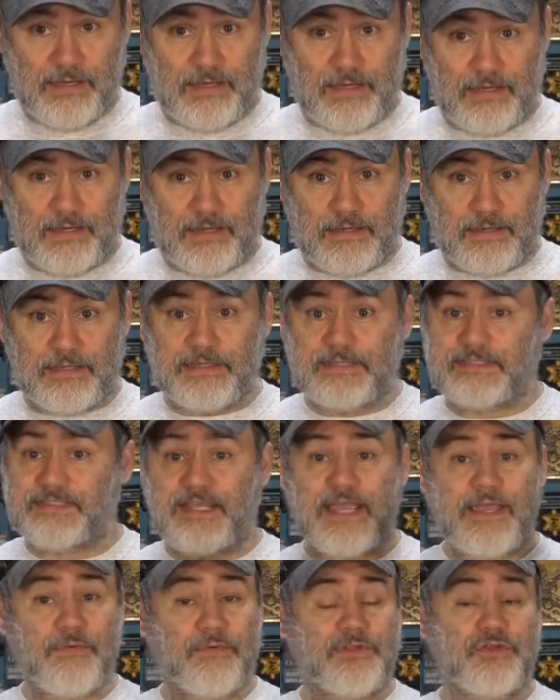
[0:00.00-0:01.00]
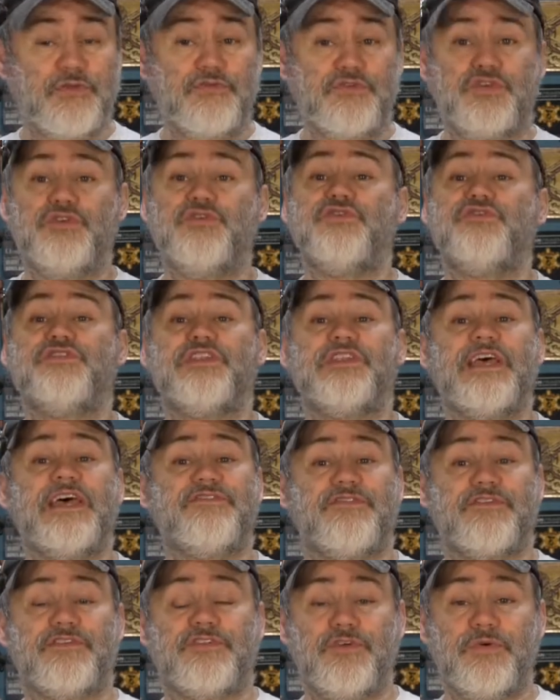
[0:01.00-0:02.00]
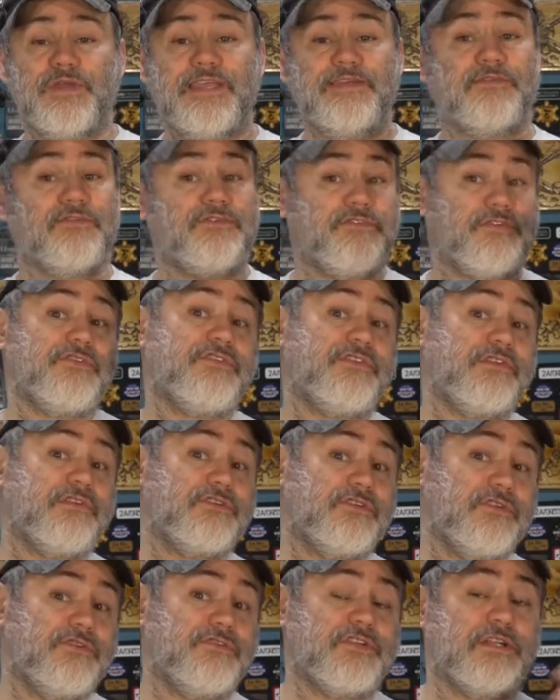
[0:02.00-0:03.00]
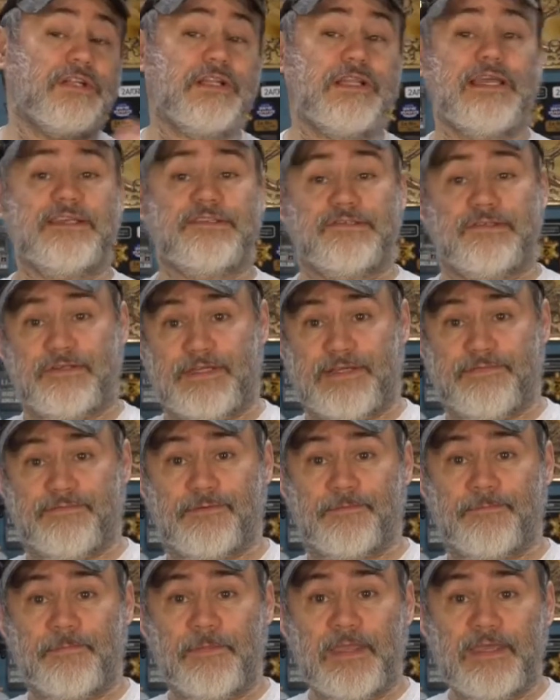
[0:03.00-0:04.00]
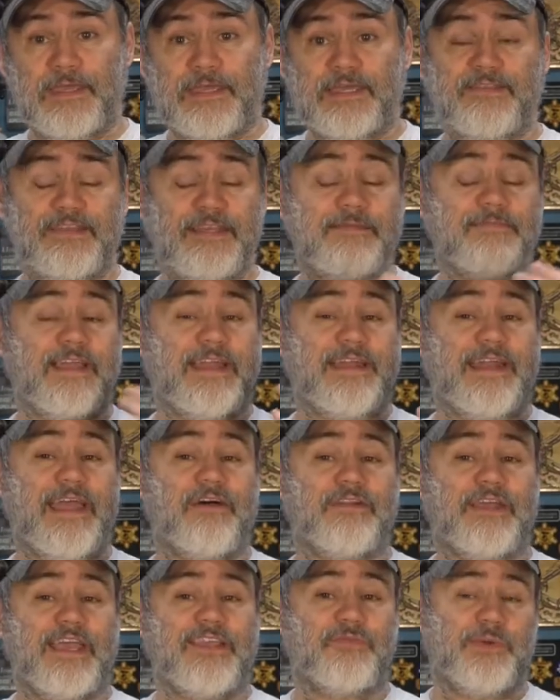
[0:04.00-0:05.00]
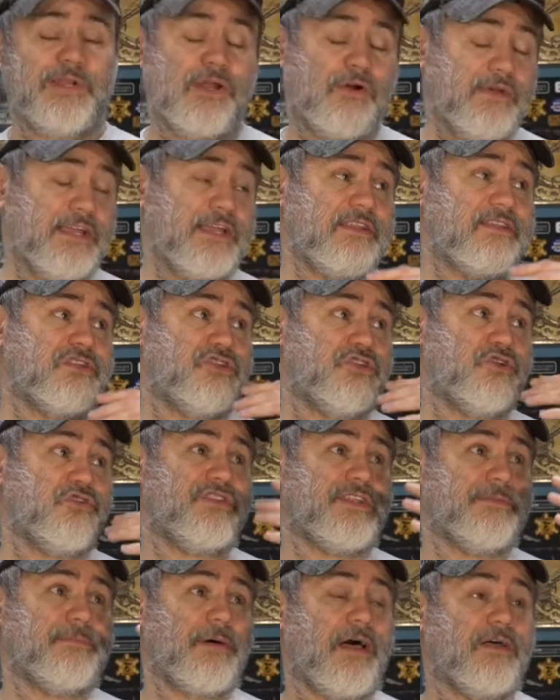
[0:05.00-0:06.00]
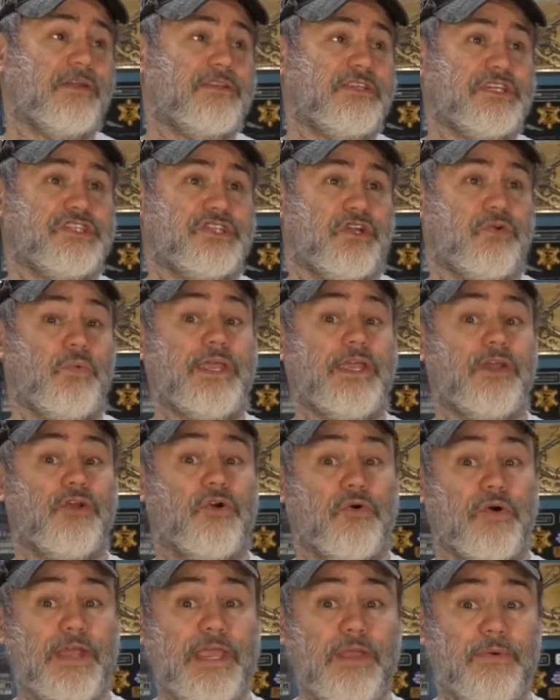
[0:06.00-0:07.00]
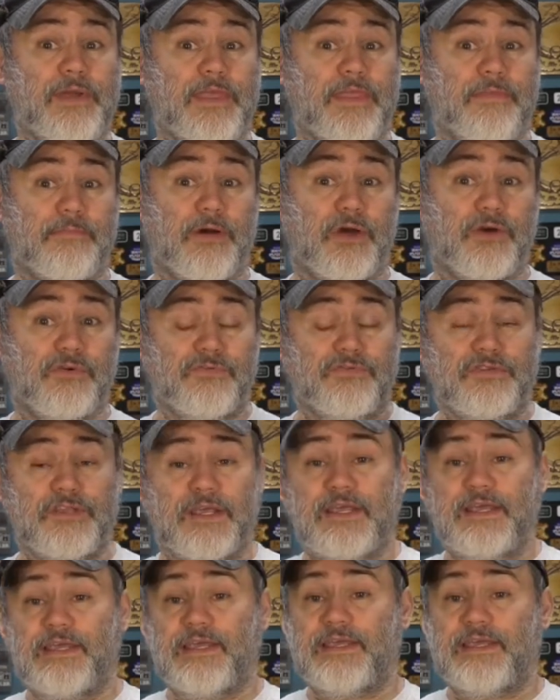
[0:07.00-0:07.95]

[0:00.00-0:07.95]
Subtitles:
Like I say, when you choose the lesser of two evils, you're still choosing the lesser evil. It seems like nowadays we don't get to choose the politician we agree with most.